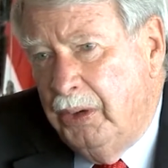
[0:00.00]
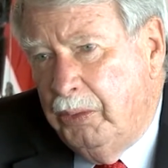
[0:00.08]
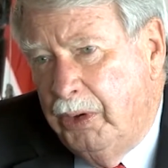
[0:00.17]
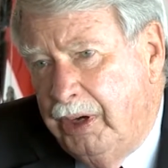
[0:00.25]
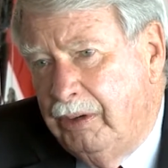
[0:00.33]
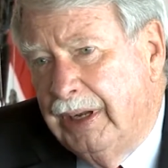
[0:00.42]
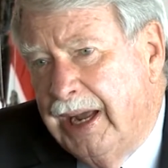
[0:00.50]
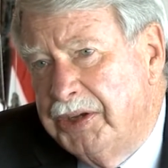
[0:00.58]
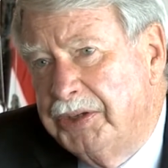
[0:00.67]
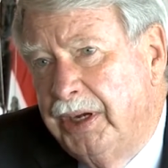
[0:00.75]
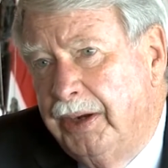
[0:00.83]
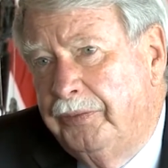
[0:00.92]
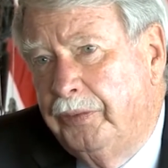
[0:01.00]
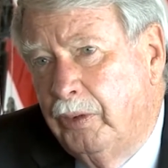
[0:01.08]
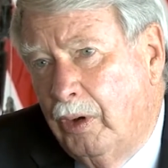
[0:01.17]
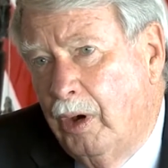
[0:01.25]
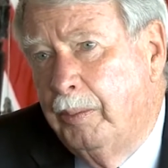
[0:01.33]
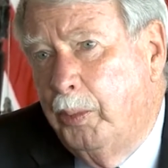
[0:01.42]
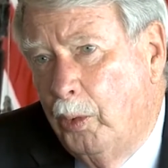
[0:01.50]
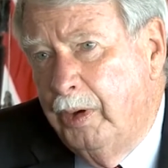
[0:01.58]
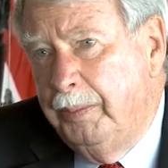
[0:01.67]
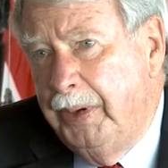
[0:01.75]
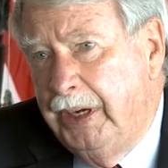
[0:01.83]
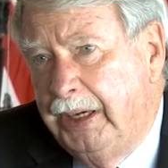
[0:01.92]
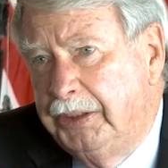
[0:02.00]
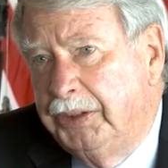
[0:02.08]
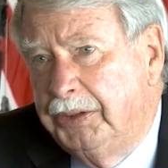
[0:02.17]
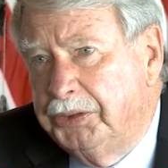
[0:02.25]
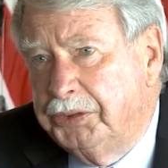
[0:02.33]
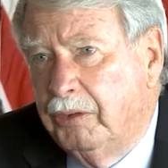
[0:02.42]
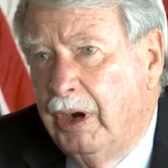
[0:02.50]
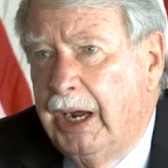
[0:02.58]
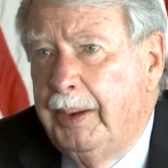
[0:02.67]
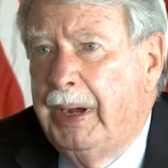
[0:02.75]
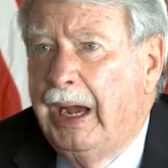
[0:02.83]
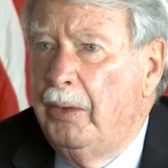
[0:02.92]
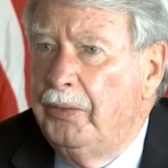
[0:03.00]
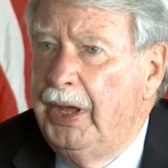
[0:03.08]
were here last night for our board meeting to describe how